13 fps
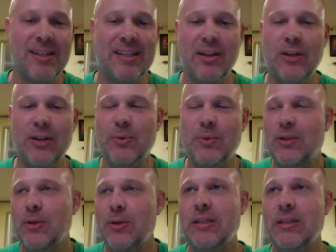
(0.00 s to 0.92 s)
And those
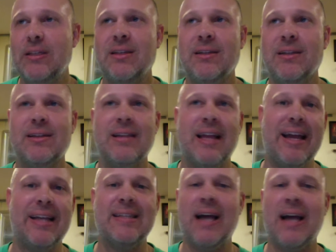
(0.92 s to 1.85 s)
resources can look
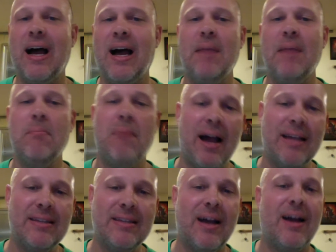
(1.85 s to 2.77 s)
like time, my
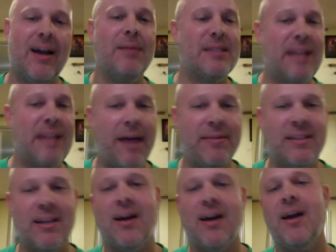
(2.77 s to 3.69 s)
time, staff's
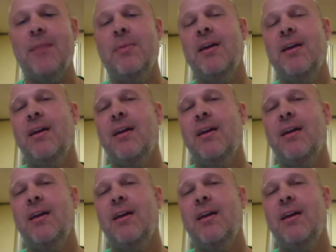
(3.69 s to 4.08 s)
time,